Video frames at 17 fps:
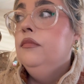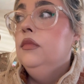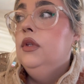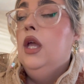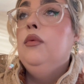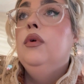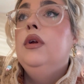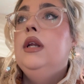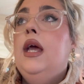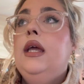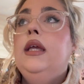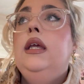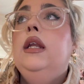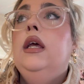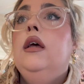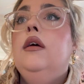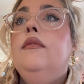They were
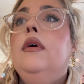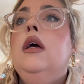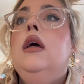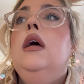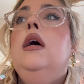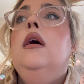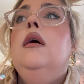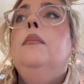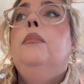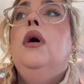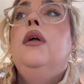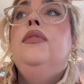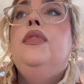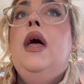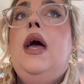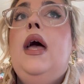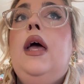negative,
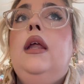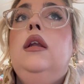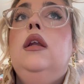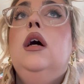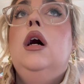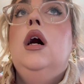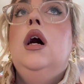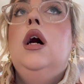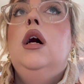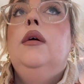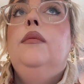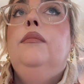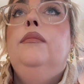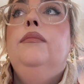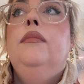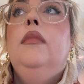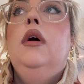but then
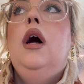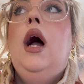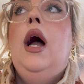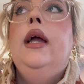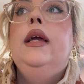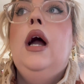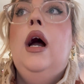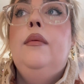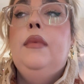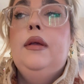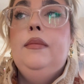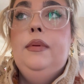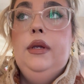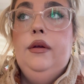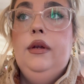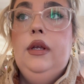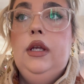I got my
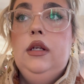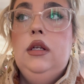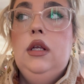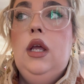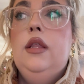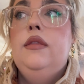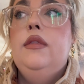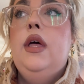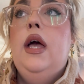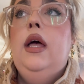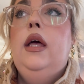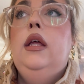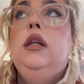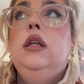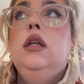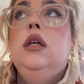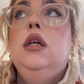period.
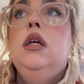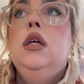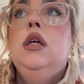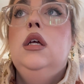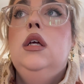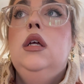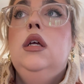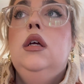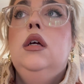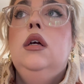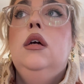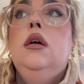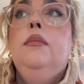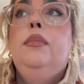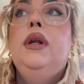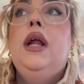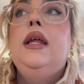
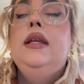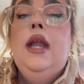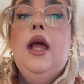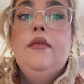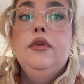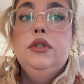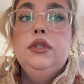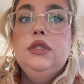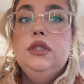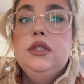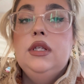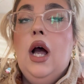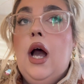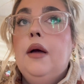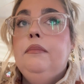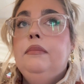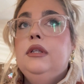But I never
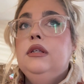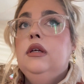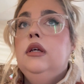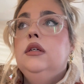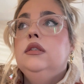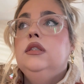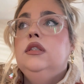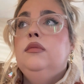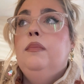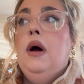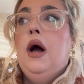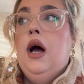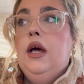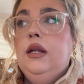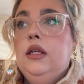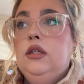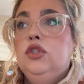stopped
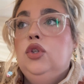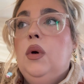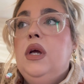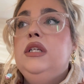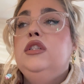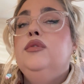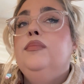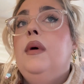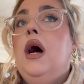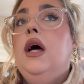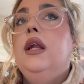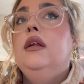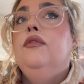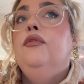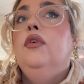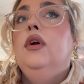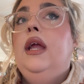spotting. So I
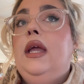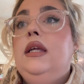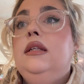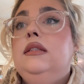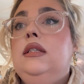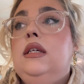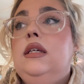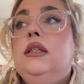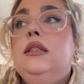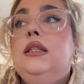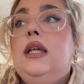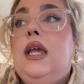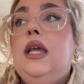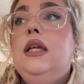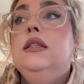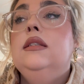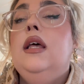spotted for 18
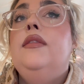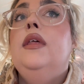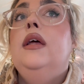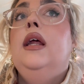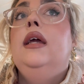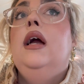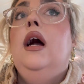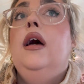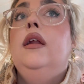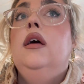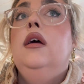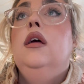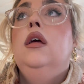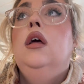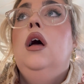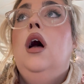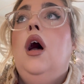days and then I got
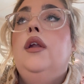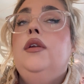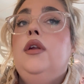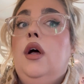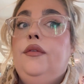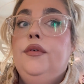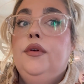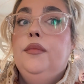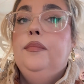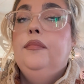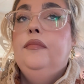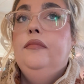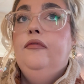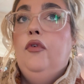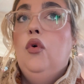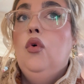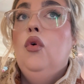another
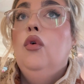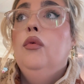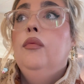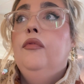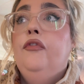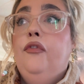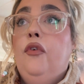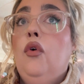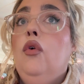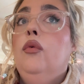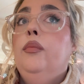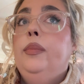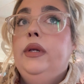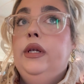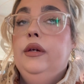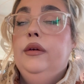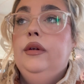full
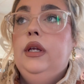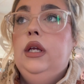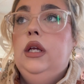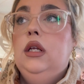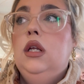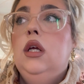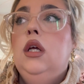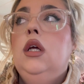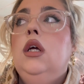period.